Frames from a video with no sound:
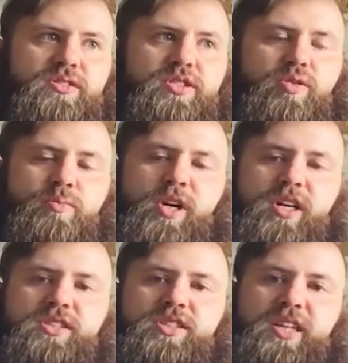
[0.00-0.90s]
so
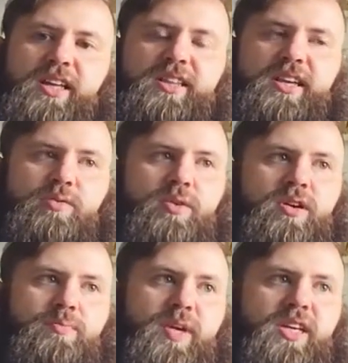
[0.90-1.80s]
much that they
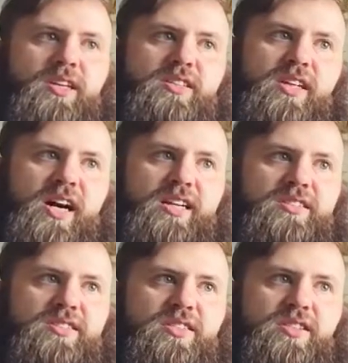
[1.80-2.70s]
were
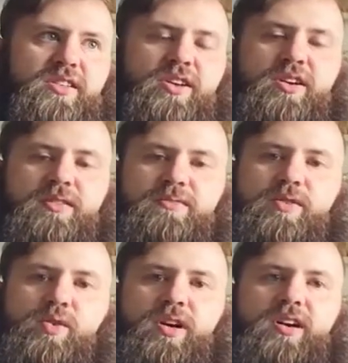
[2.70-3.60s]
penalized
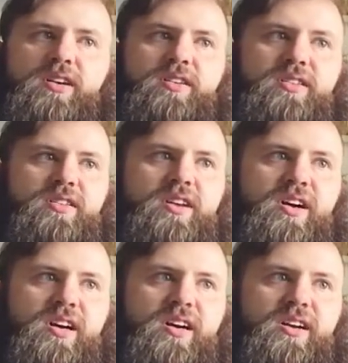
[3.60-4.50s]
for
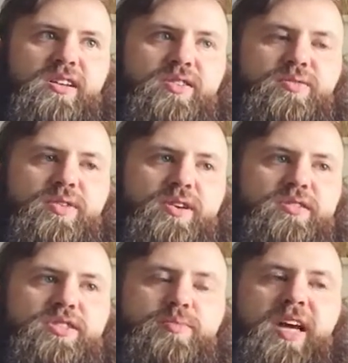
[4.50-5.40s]

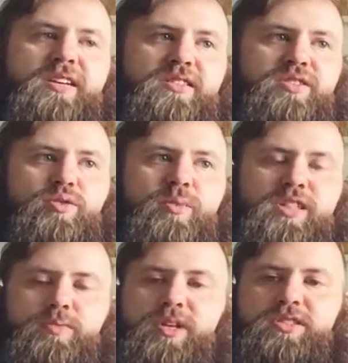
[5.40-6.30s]
spending too
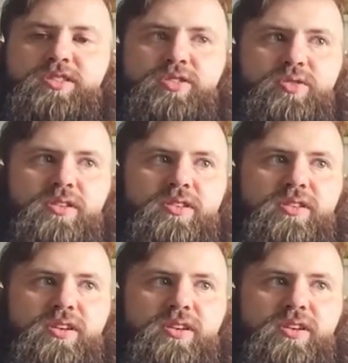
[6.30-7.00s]
much per student.